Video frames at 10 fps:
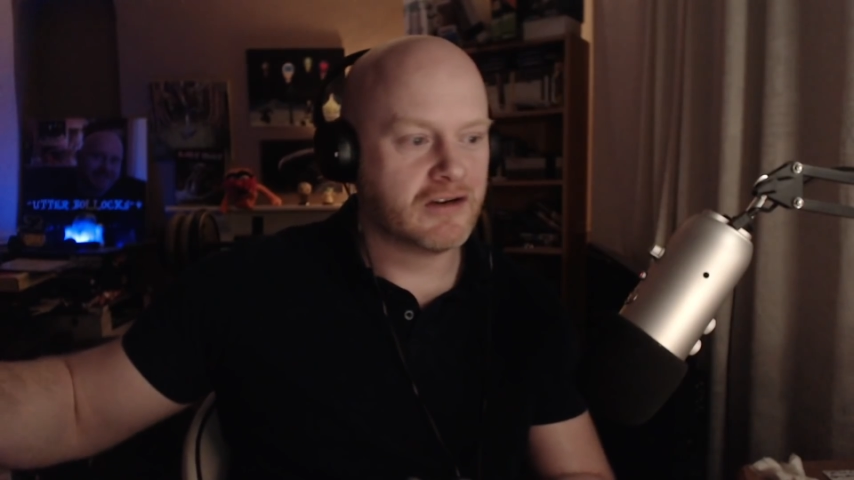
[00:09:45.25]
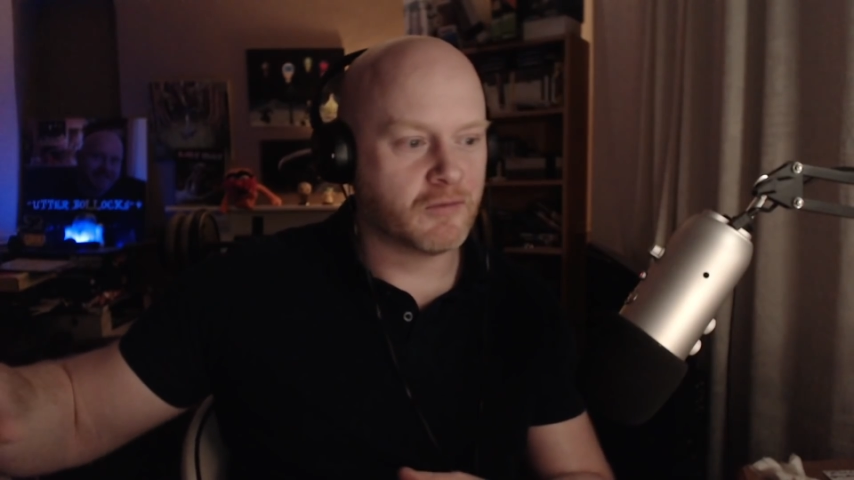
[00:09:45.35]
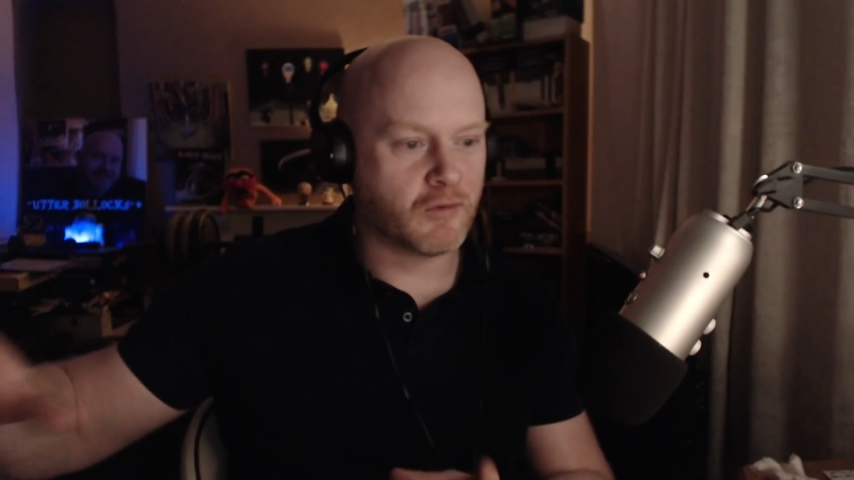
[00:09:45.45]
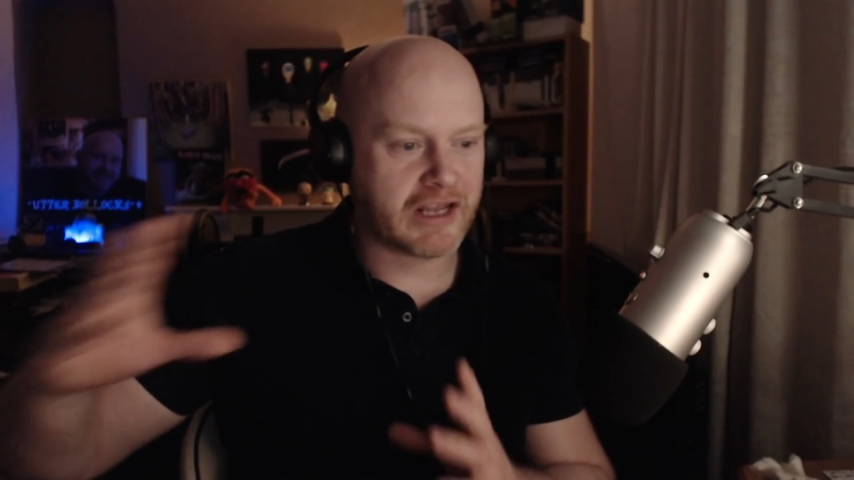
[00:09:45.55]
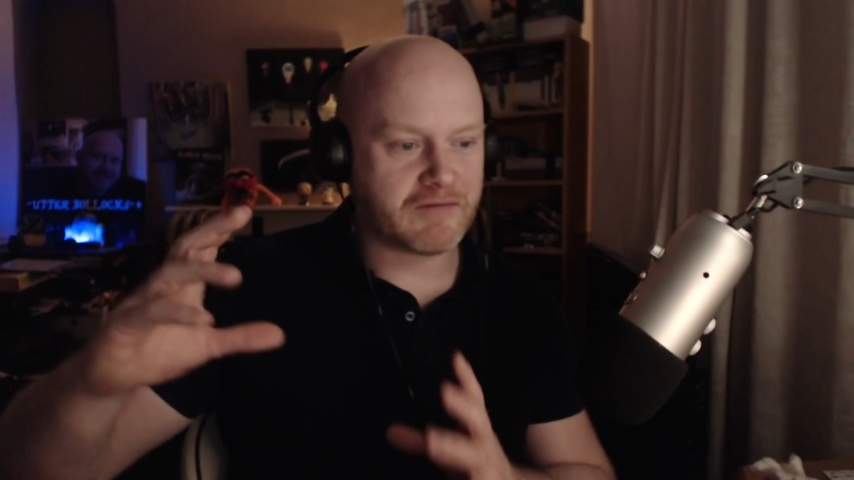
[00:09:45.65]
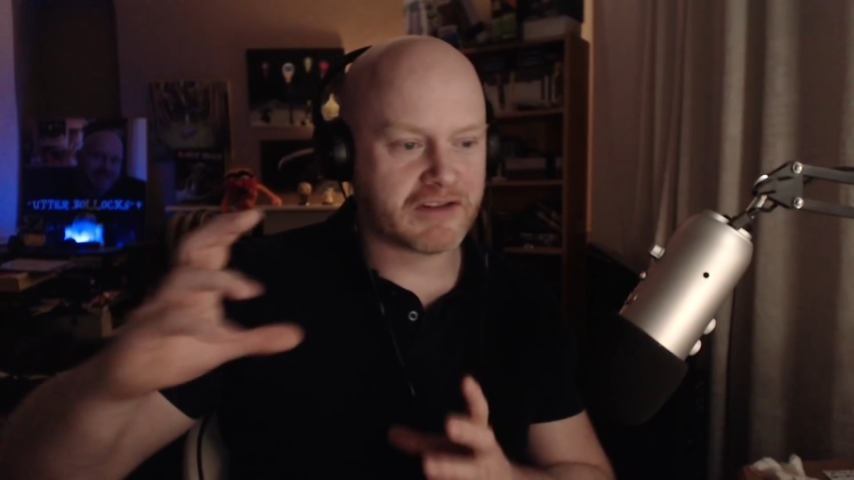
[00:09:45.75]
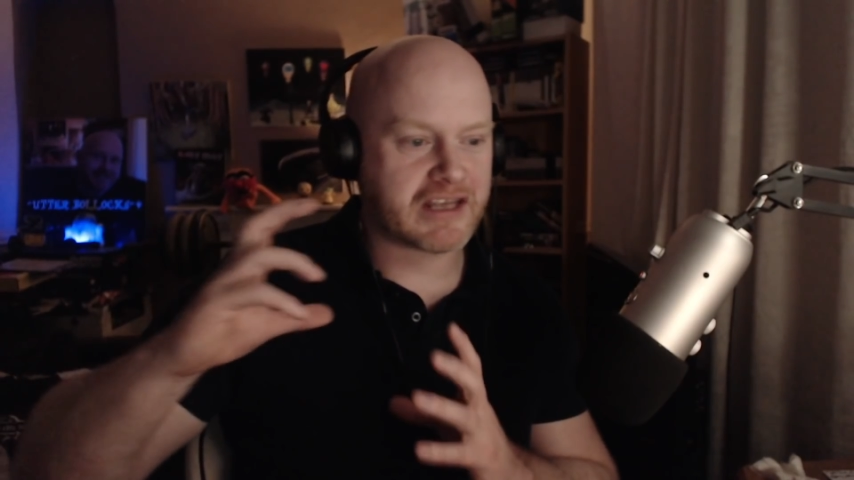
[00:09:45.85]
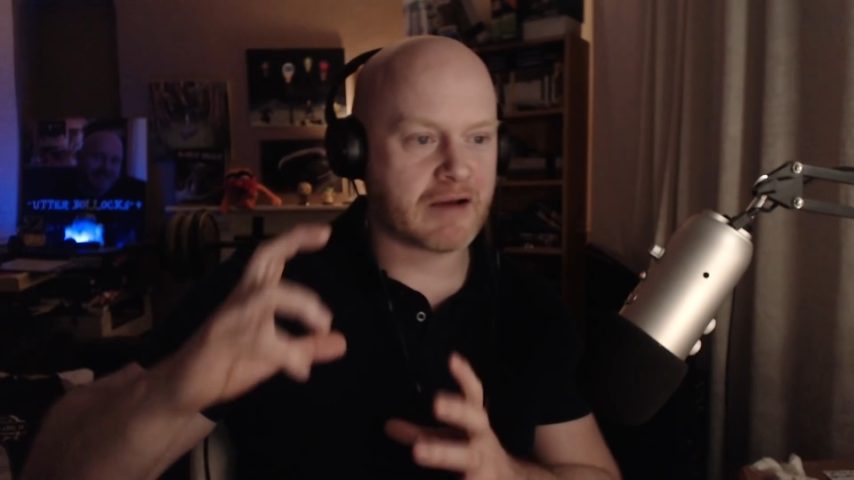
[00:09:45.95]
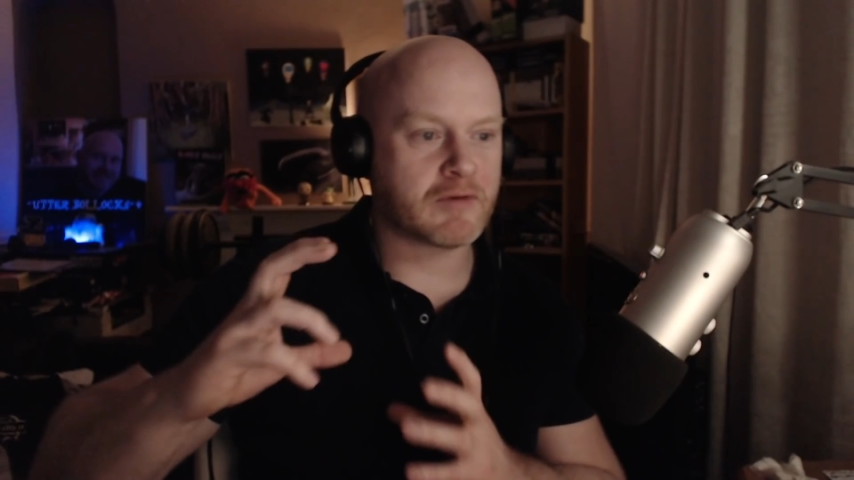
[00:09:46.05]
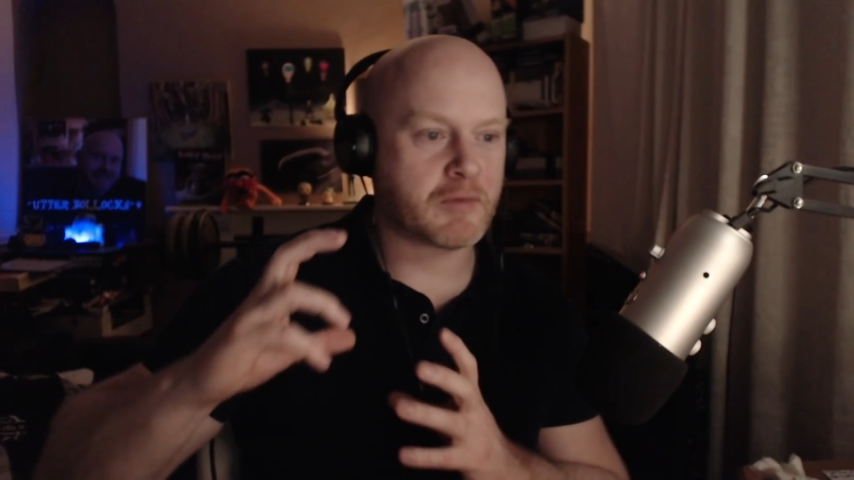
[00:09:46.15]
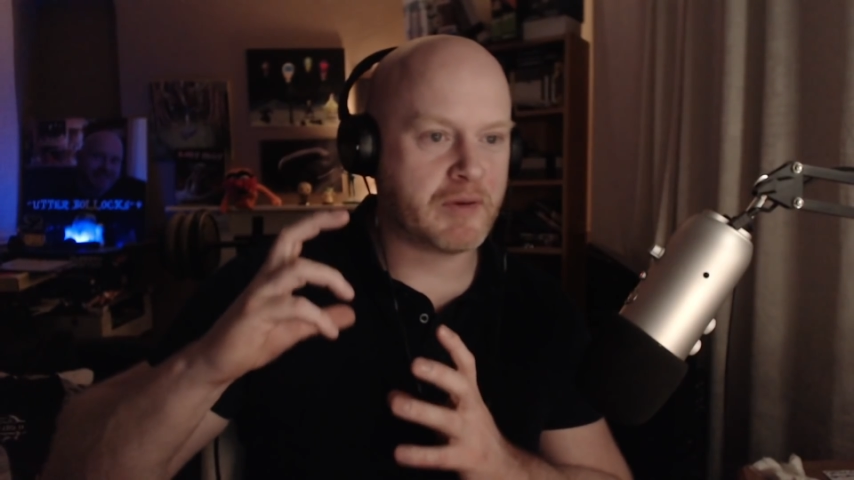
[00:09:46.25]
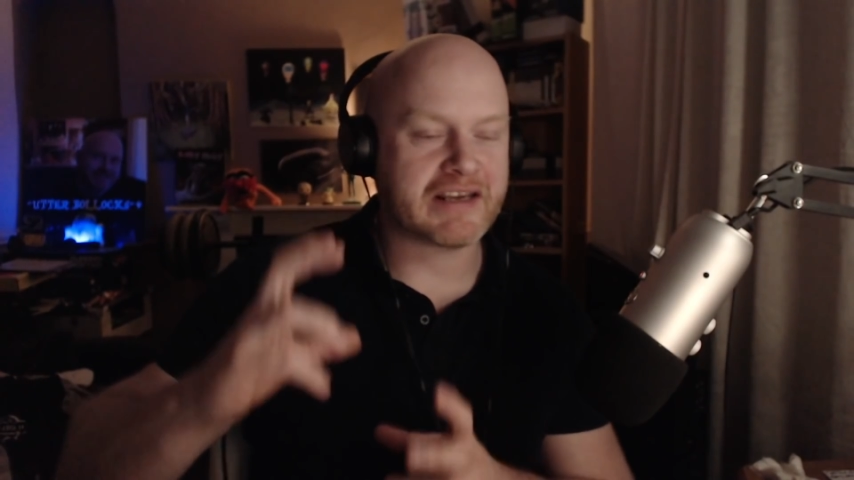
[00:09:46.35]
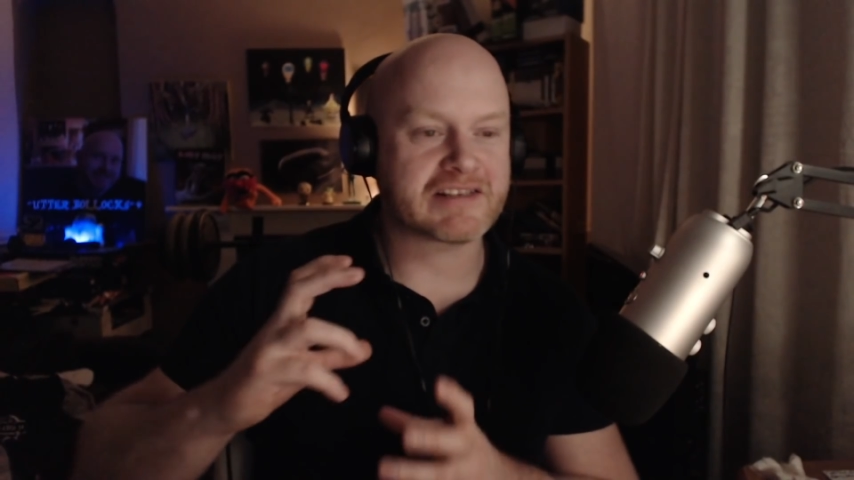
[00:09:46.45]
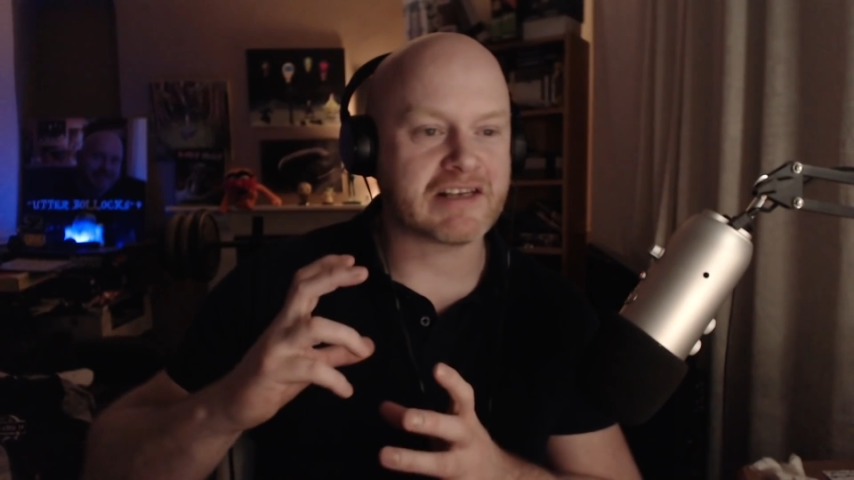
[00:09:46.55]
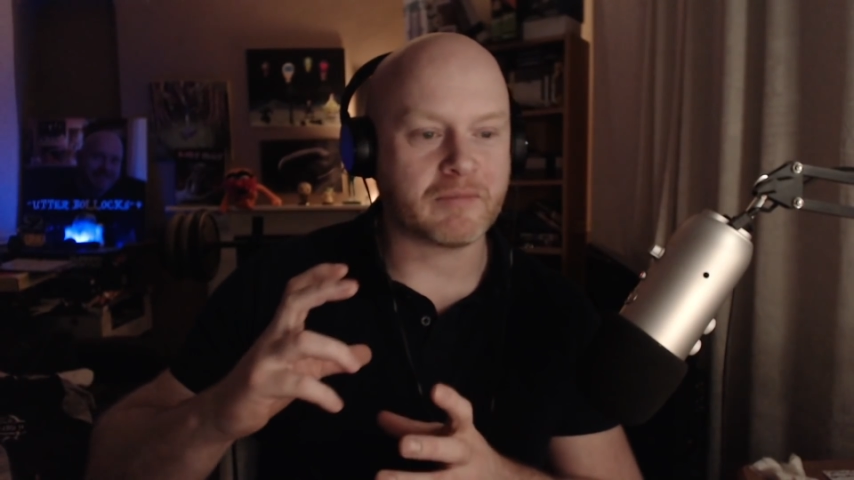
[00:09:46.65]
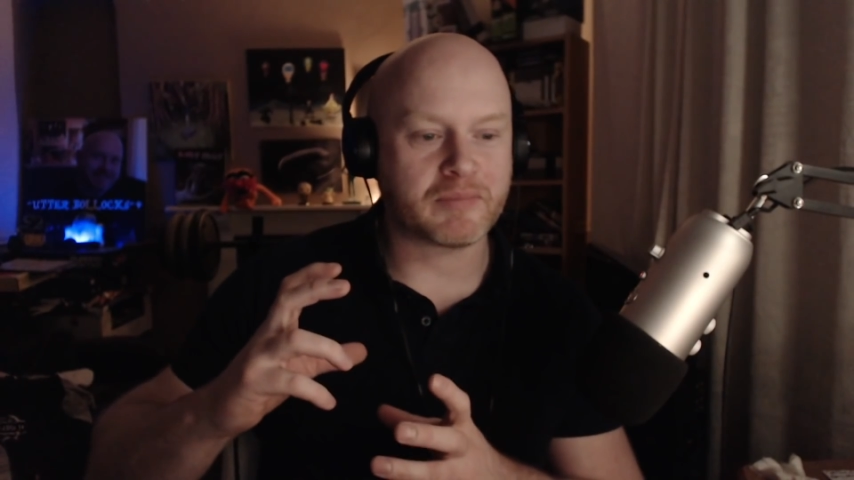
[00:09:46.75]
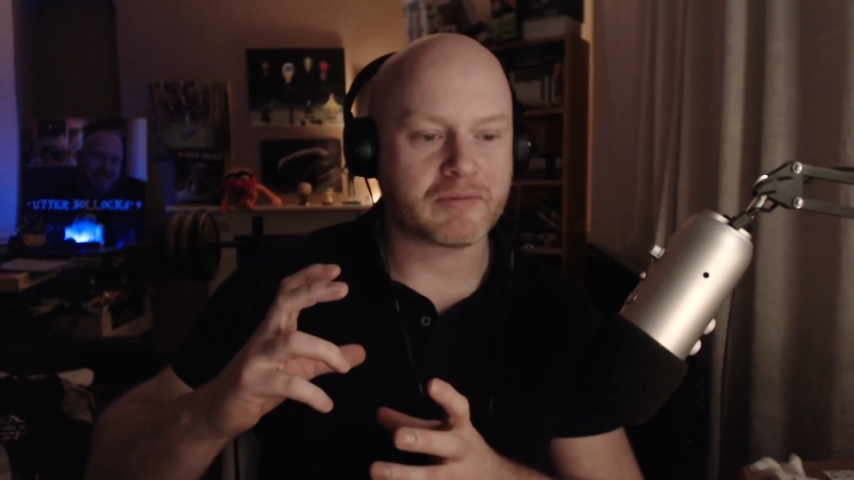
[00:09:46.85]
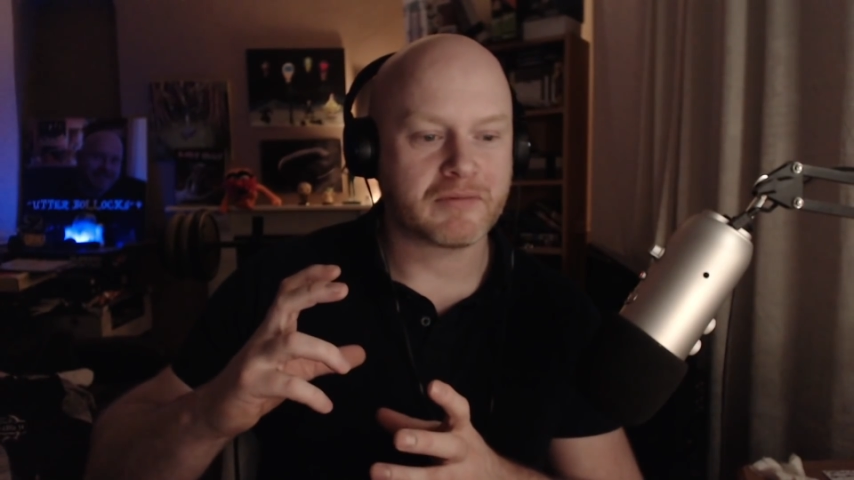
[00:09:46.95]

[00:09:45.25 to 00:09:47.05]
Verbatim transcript: Whatever the camera picks up